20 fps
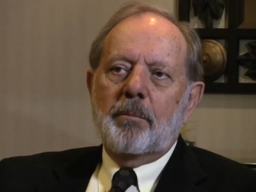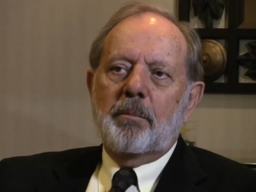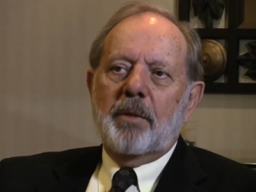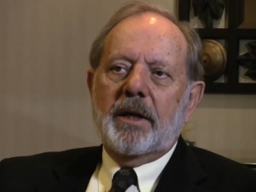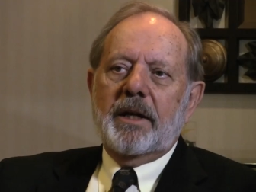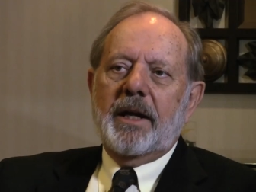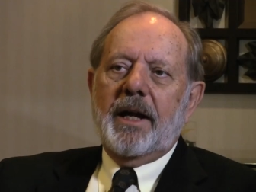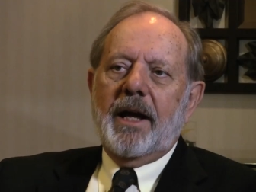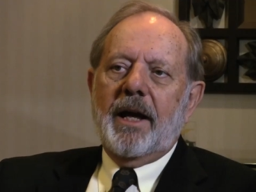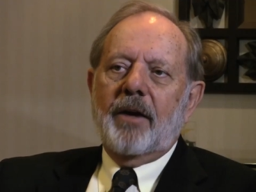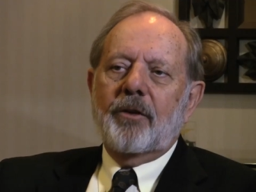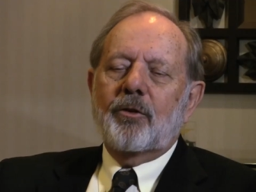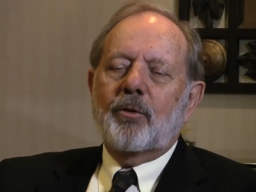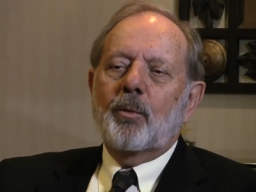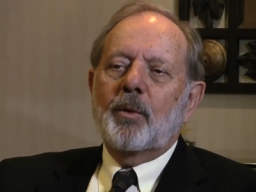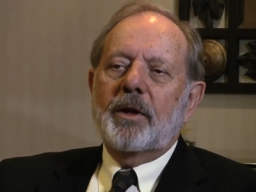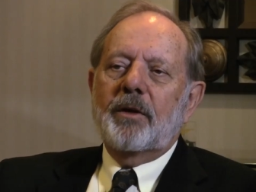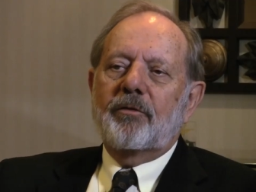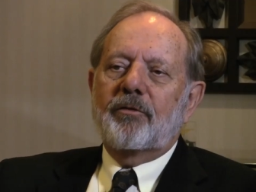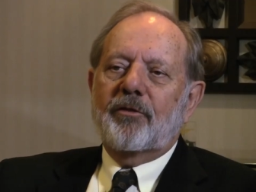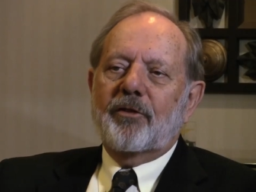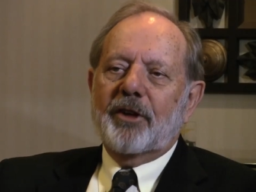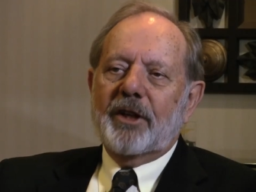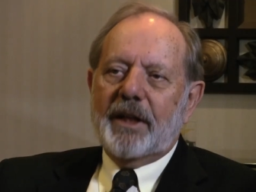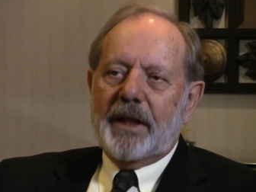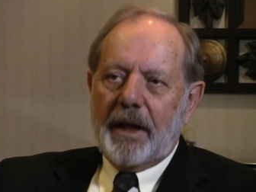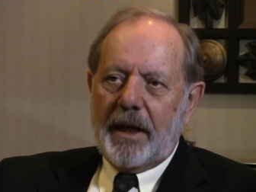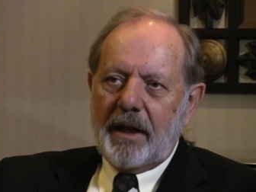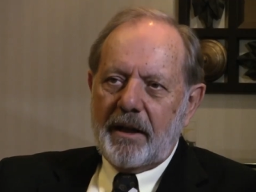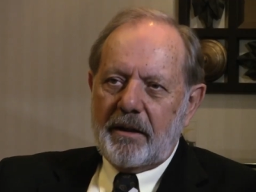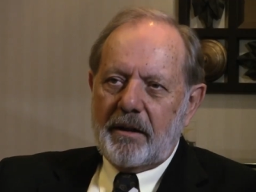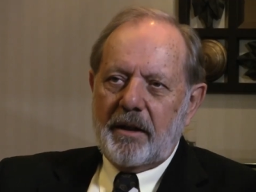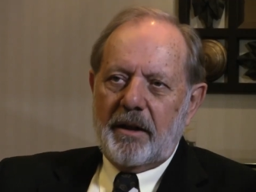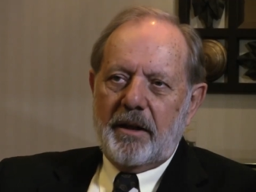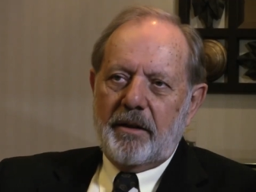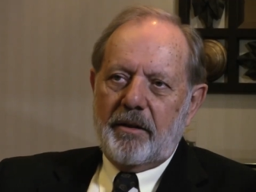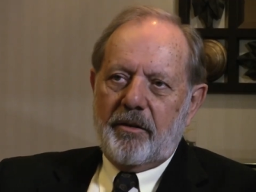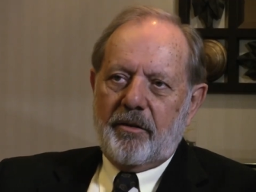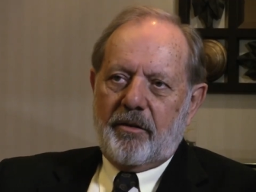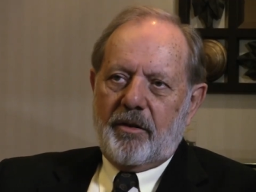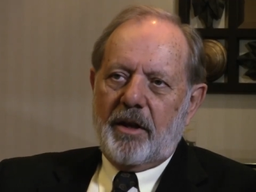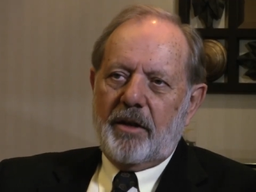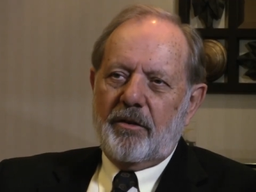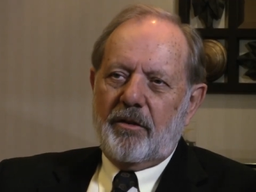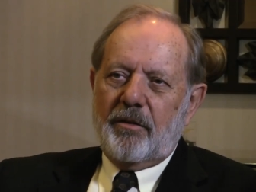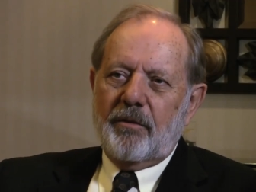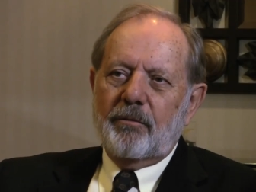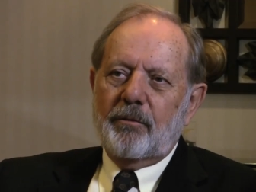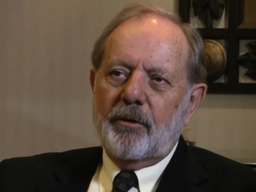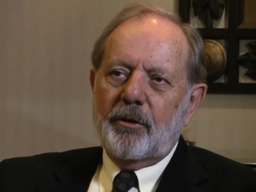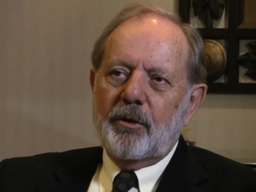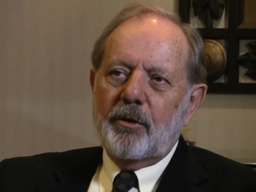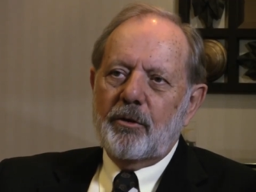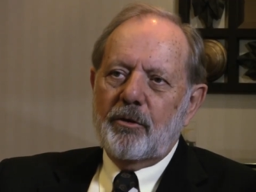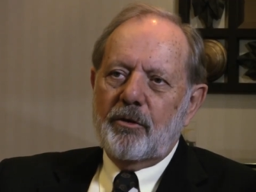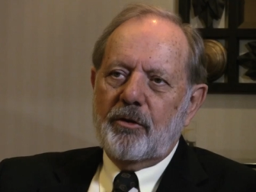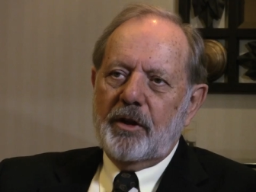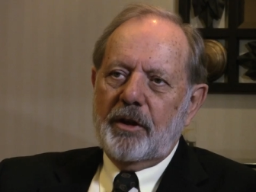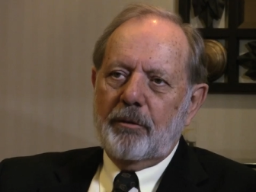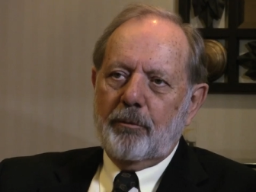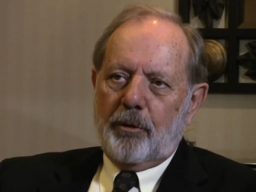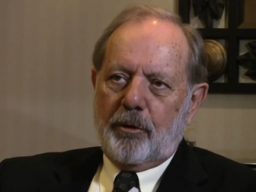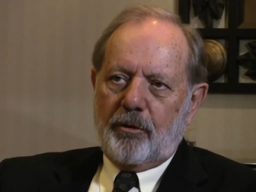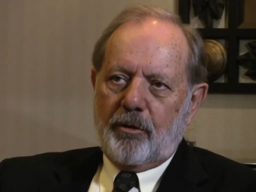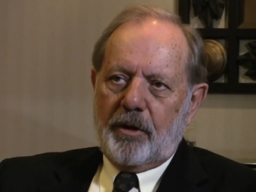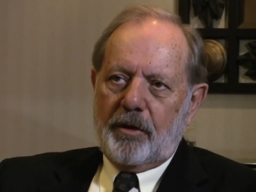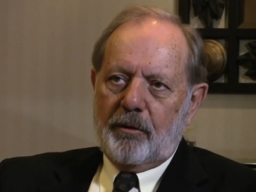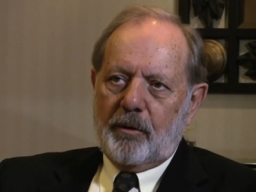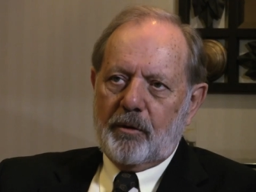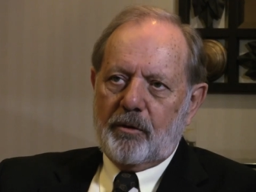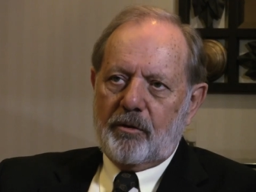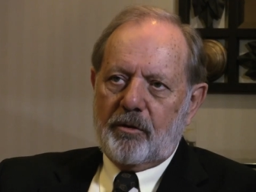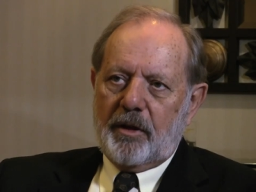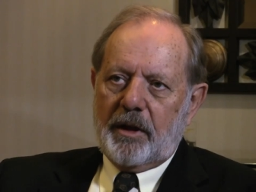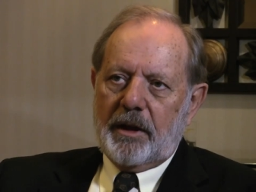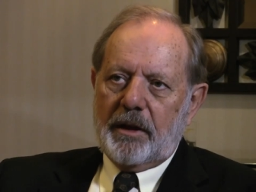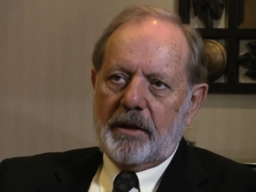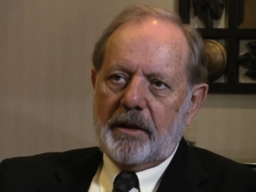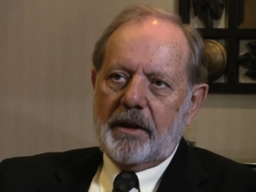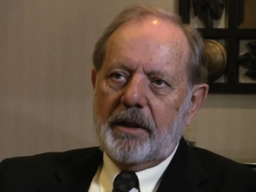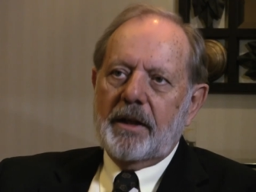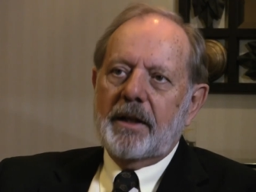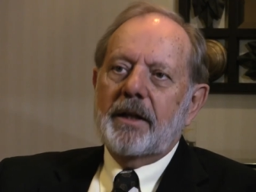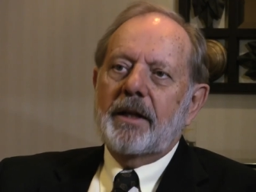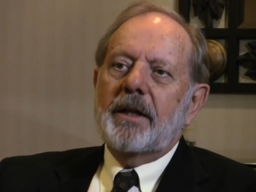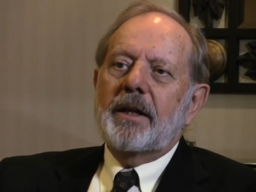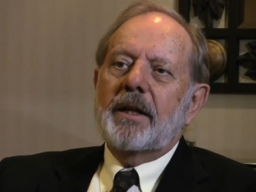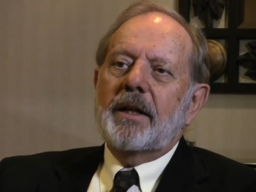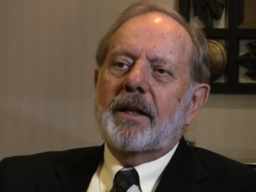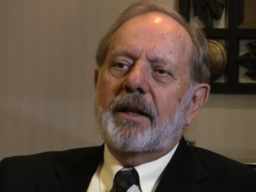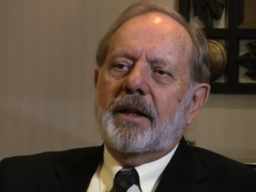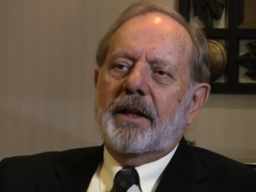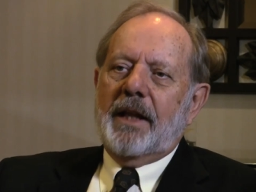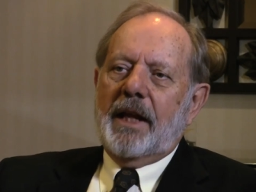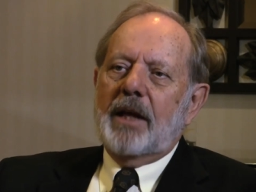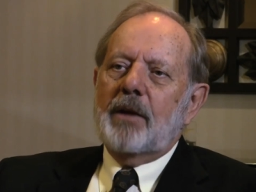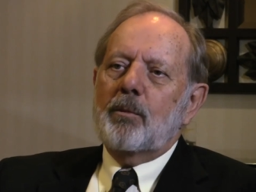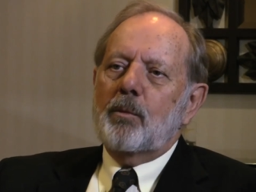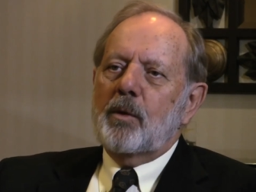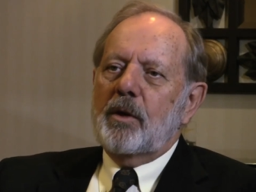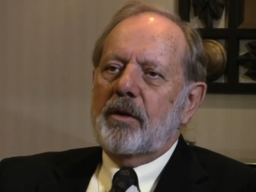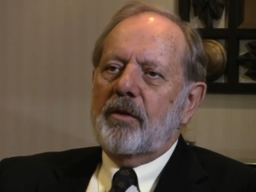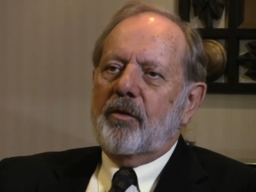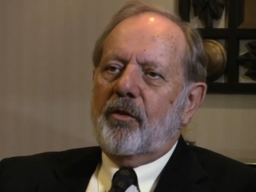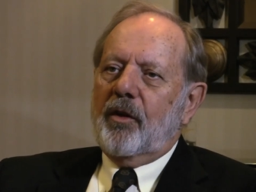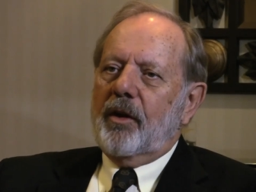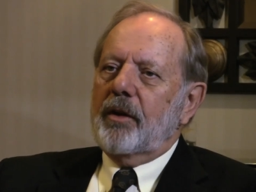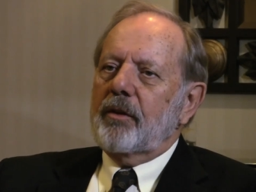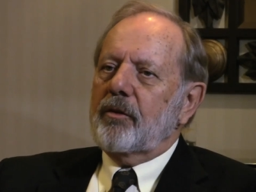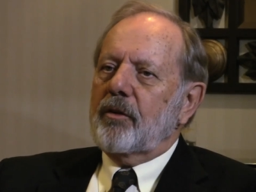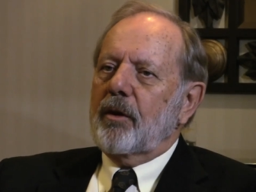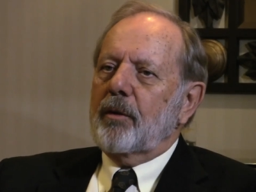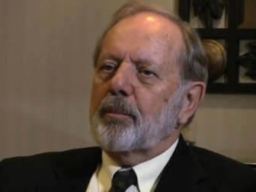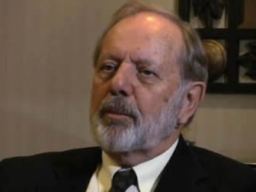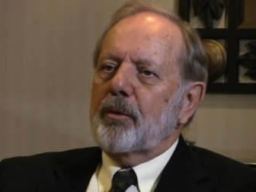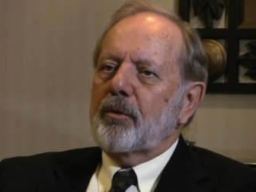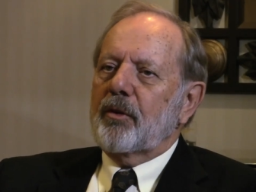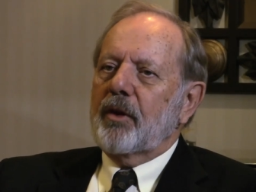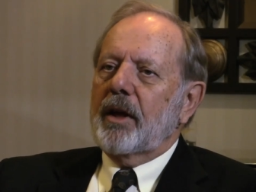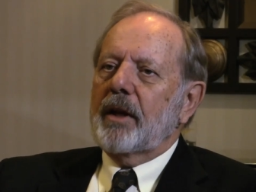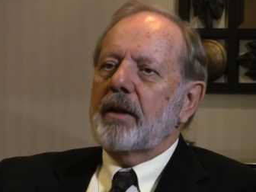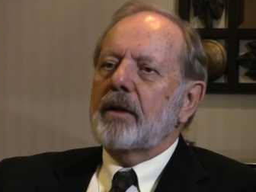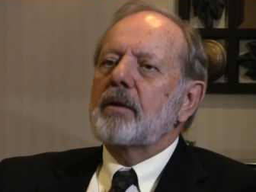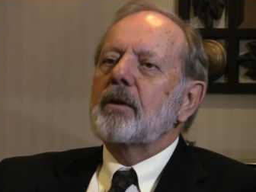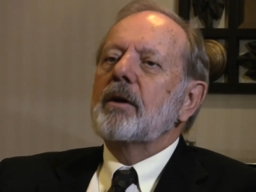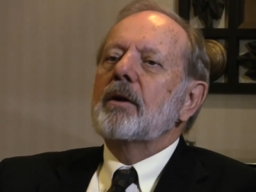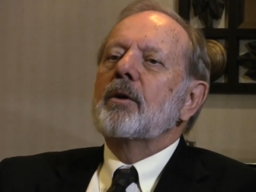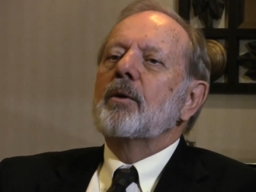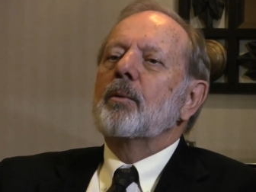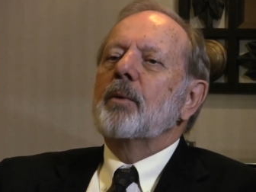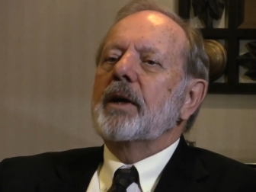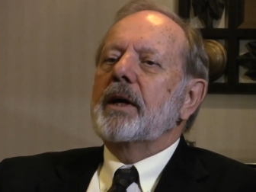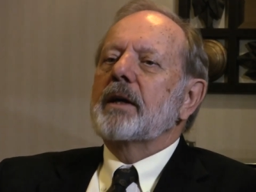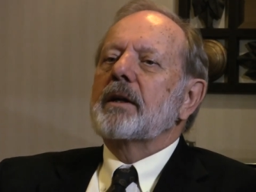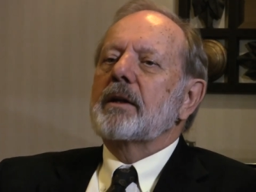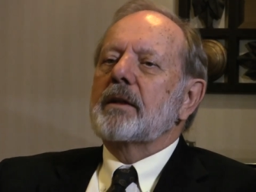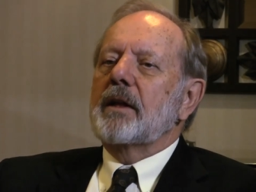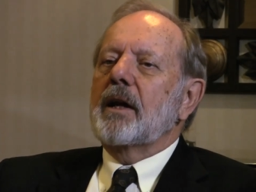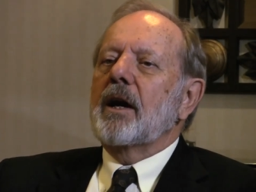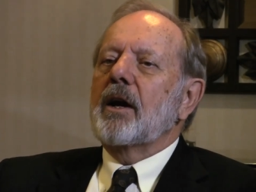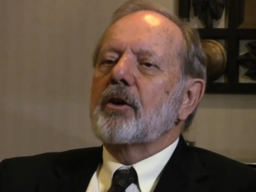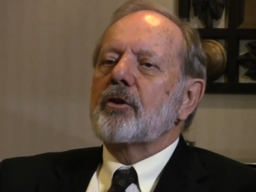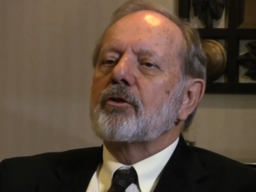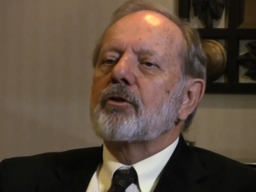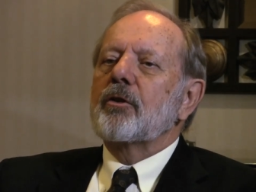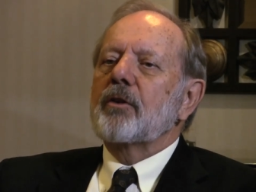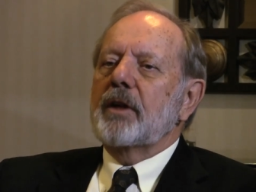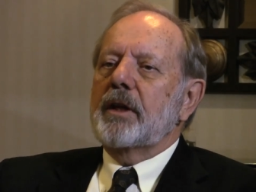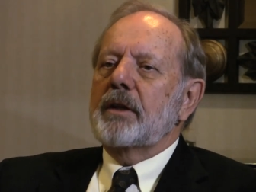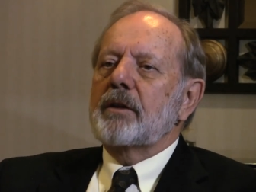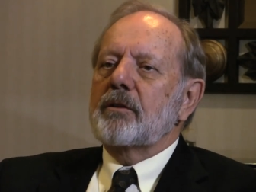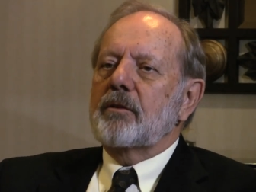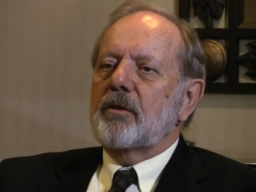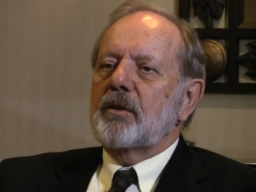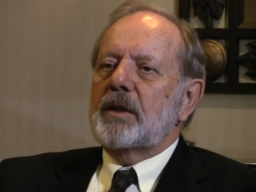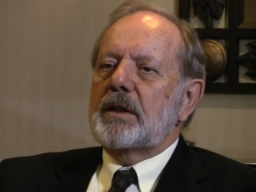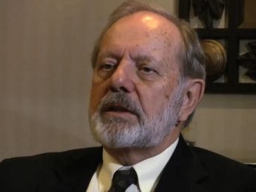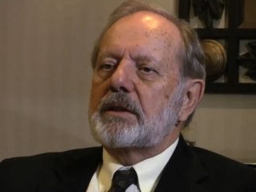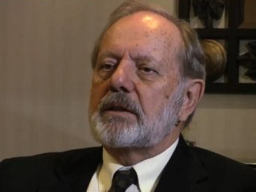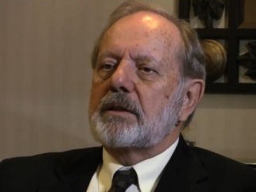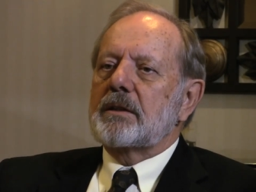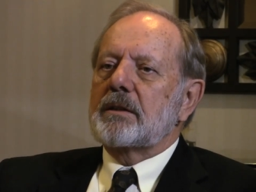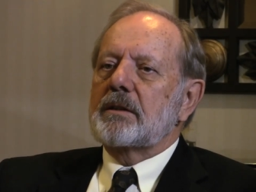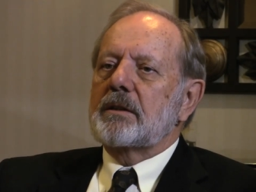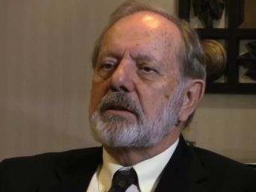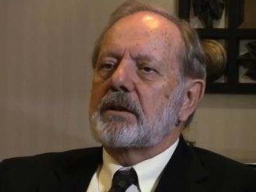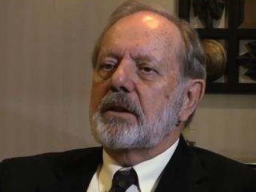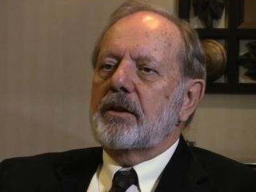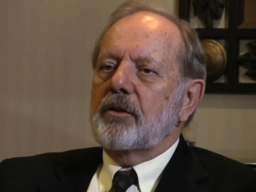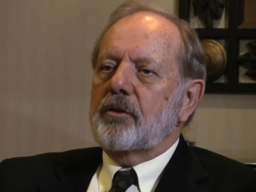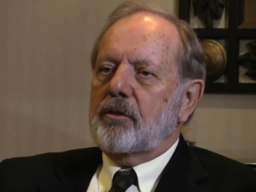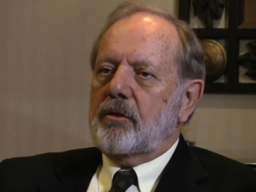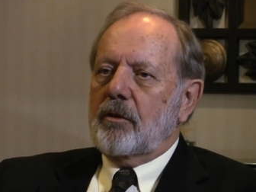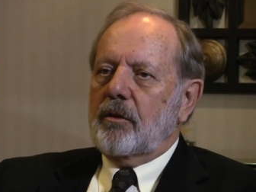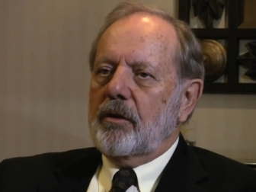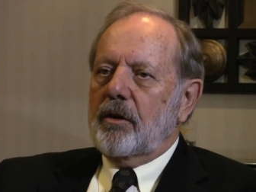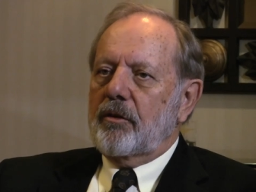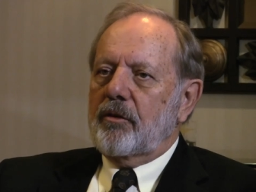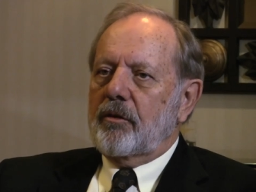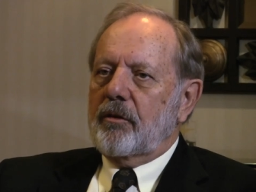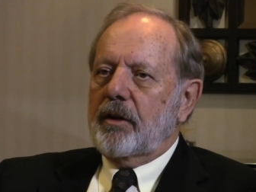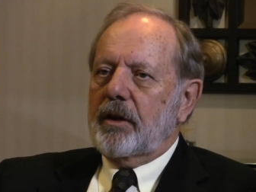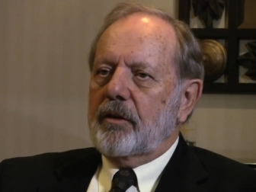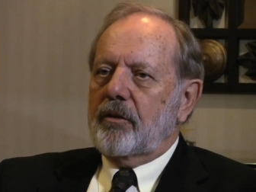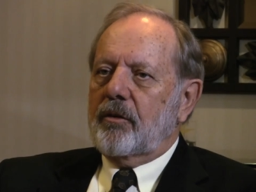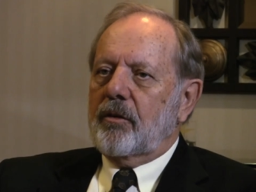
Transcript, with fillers: But as we forget in the sense of losing retrieval strength, then when things are presented, we get a larger increase in storage strength.